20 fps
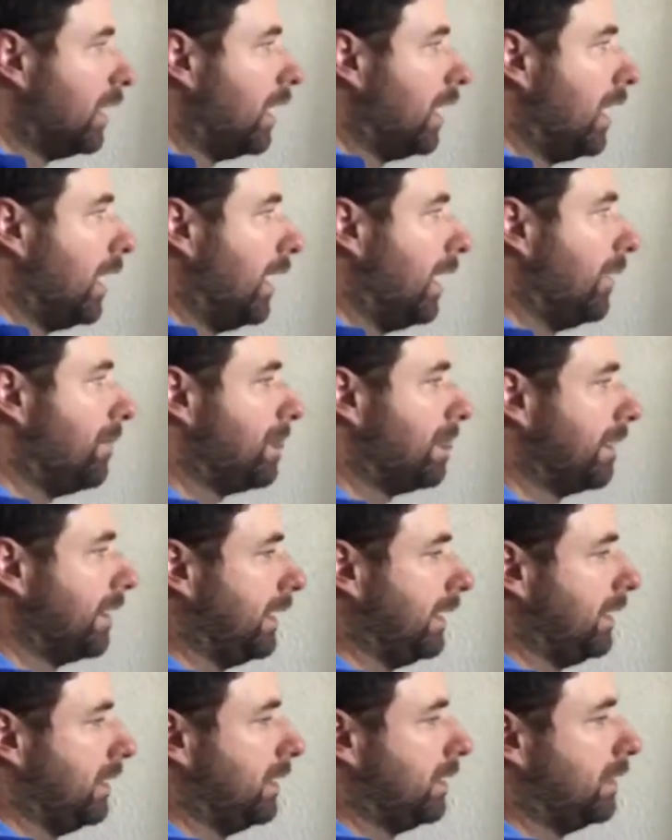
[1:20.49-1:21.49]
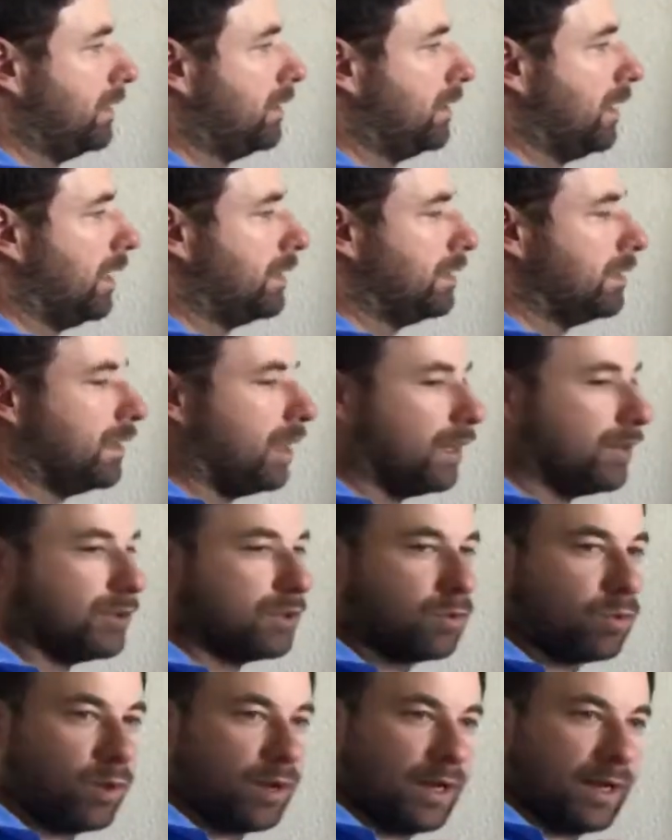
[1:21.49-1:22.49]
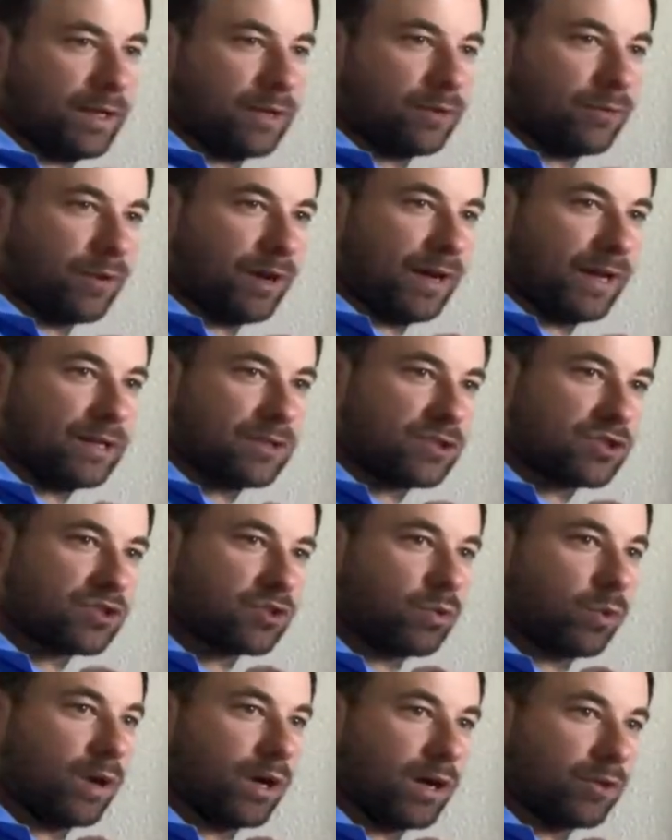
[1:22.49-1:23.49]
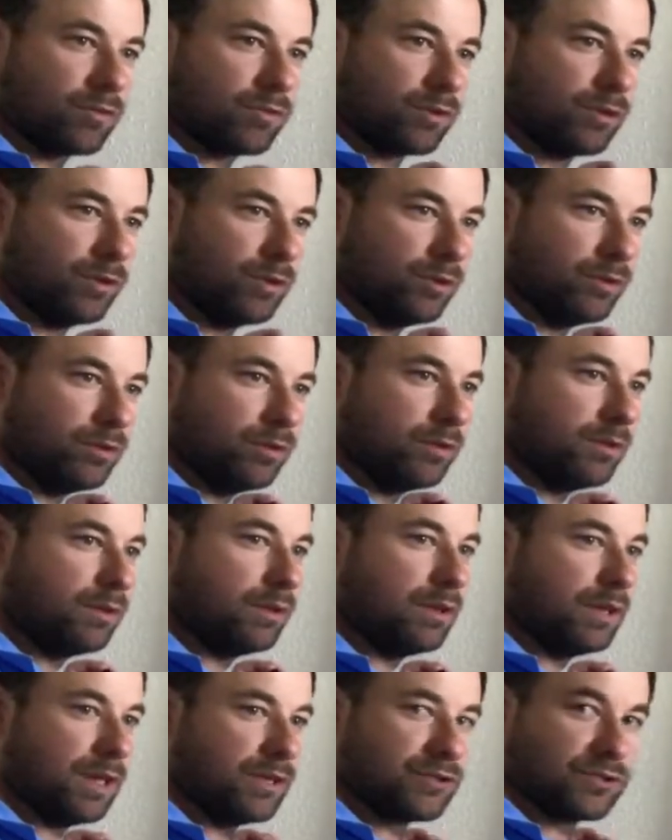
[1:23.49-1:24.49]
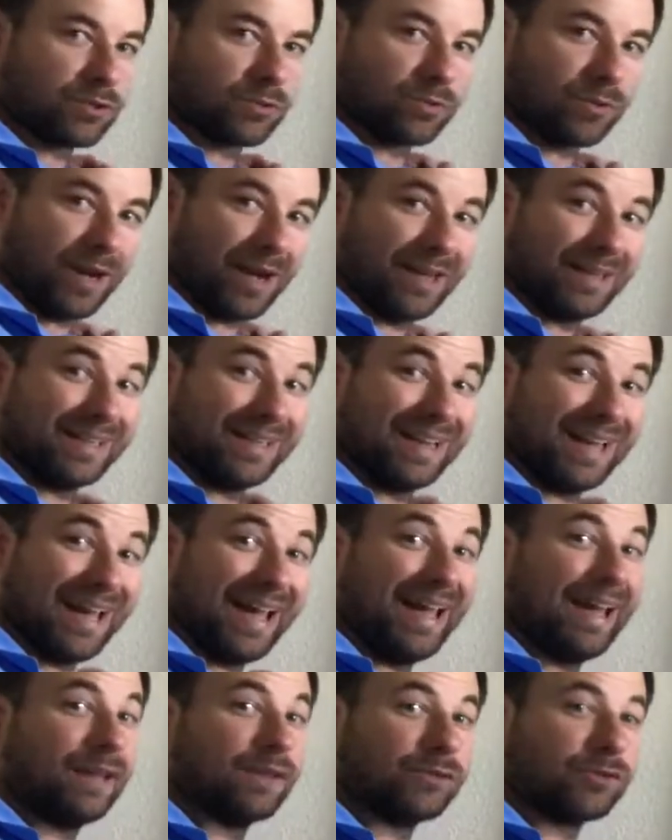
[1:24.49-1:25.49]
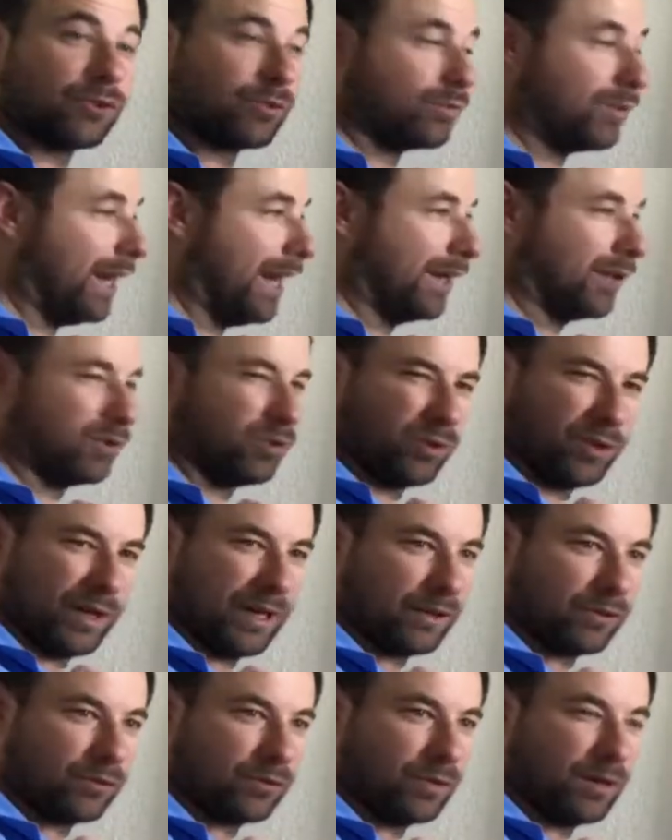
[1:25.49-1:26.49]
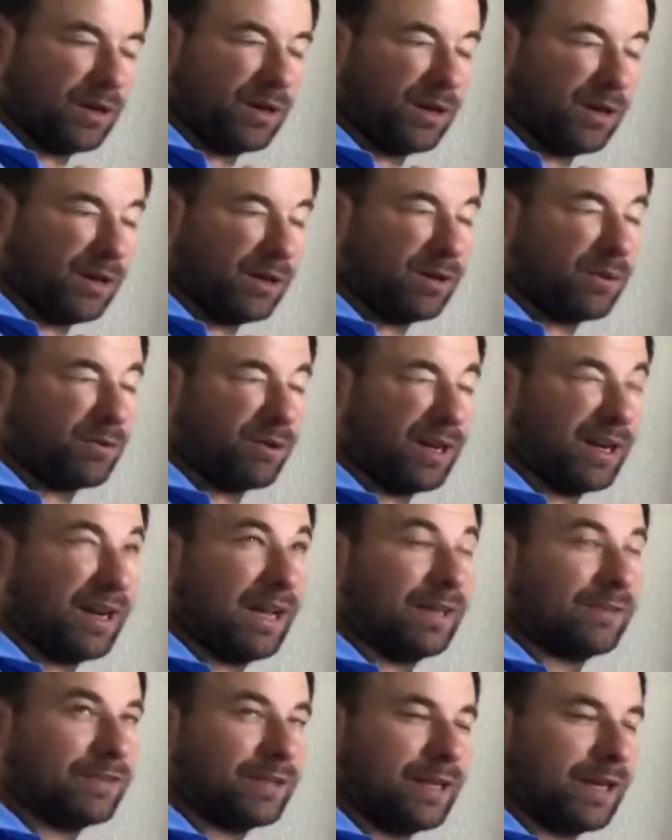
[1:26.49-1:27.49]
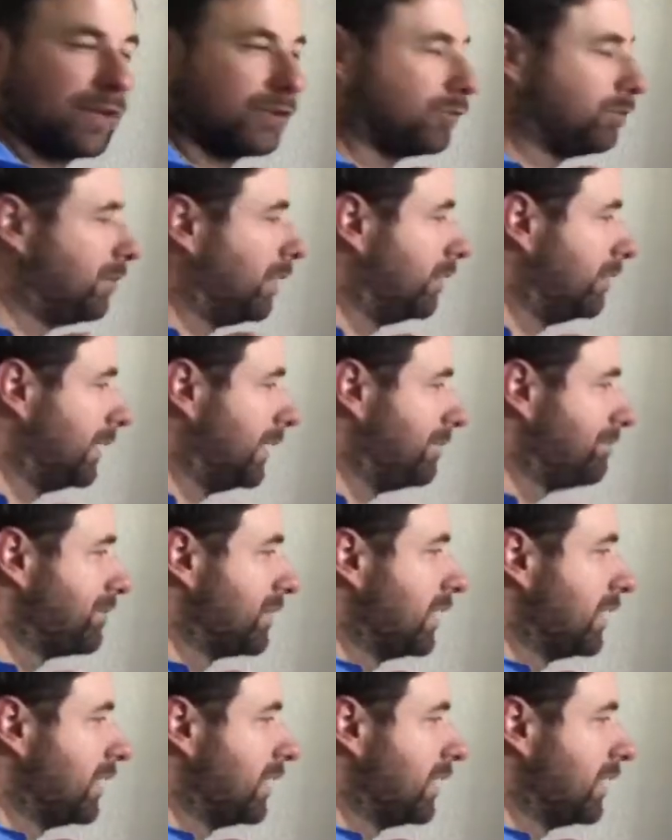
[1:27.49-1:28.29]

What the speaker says: And another way to write square root is to write it as a radical, or write it as an exponent.